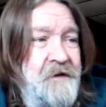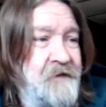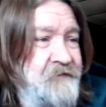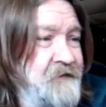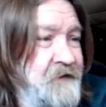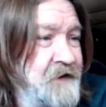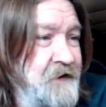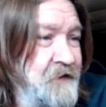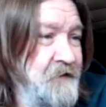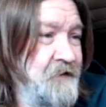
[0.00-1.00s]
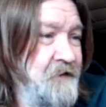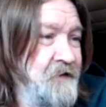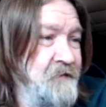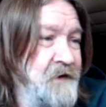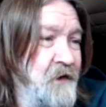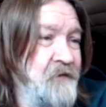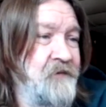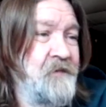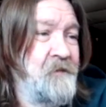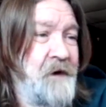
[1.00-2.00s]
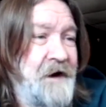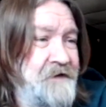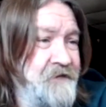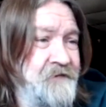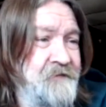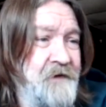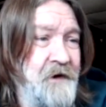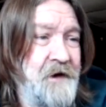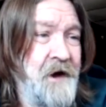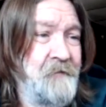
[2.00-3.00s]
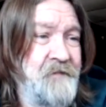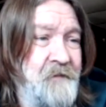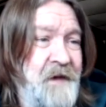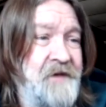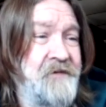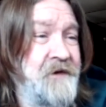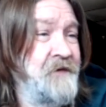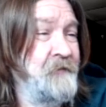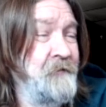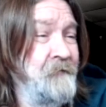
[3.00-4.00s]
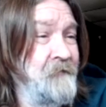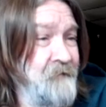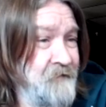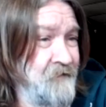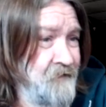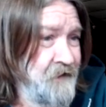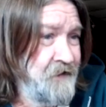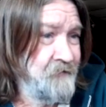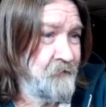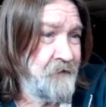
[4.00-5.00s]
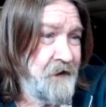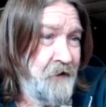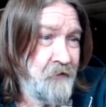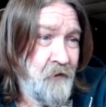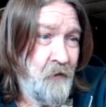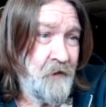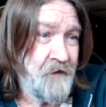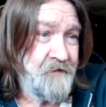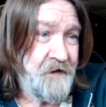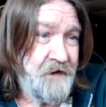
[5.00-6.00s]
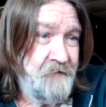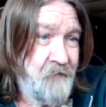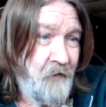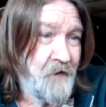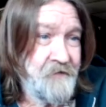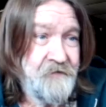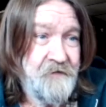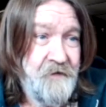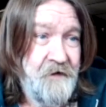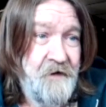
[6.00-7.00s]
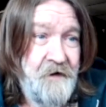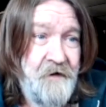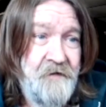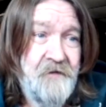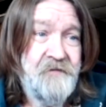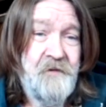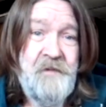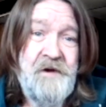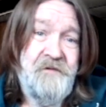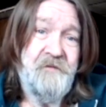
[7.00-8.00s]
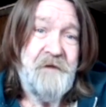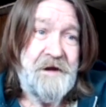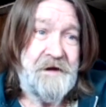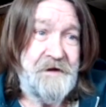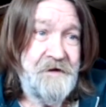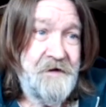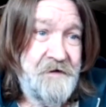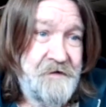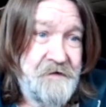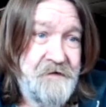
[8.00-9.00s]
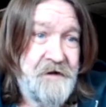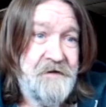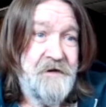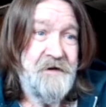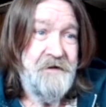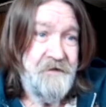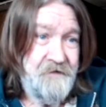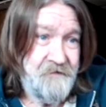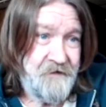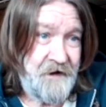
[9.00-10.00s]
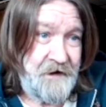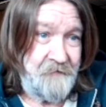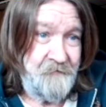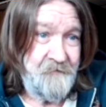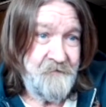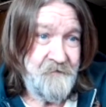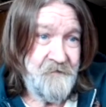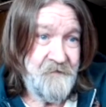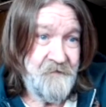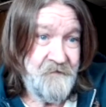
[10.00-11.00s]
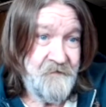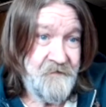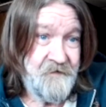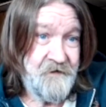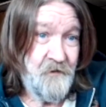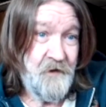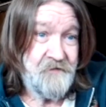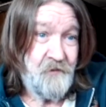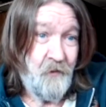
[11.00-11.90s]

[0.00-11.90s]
Let's see here. Because of the practice of cutting up the Mexican 8 real coin into 8 parts, thus the piece of 8 that they named, the U.S.